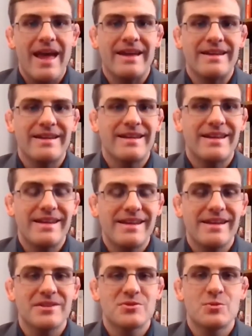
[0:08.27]
and
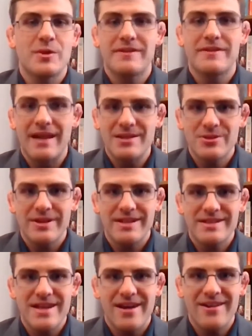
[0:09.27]
he is with Dental
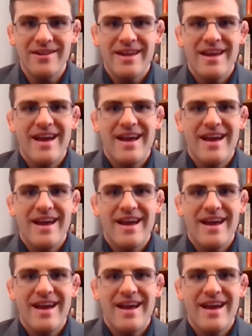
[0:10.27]
Intel.